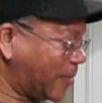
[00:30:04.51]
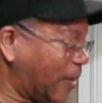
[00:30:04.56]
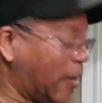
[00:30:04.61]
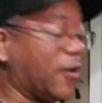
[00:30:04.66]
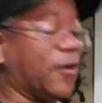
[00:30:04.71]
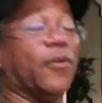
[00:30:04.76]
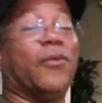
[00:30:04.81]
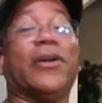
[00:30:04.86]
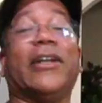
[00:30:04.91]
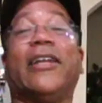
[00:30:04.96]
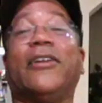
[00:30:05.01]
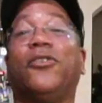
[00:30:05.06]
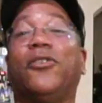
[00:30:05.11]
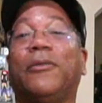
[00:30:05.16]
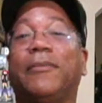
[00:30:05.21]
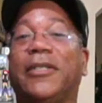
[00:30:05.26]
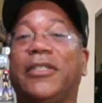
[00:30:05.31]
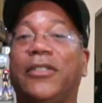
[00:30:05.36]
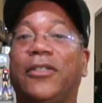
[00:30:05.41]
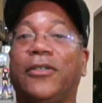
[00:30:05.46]
So what I
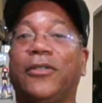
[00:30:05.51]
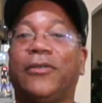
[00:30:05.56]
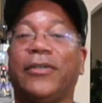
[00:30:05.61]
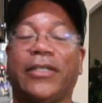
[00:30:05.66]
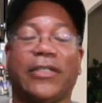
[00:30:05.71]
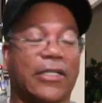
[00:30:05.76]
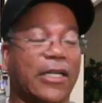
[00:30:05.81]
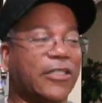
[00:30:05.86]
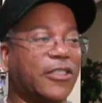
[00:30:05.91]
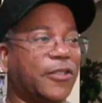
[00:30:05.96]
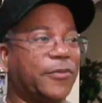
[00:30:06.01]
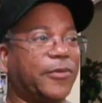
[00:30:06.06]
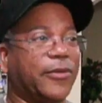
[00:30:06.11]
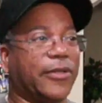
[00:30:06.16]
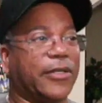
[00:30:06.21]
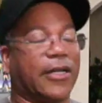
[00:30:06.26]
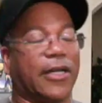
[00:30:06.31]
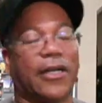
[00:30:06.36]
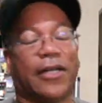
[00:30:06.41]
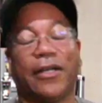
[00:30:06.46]
normally do is I just
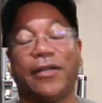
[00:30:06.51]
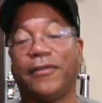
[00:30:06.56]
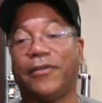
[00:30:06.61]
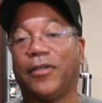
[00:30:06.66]
put a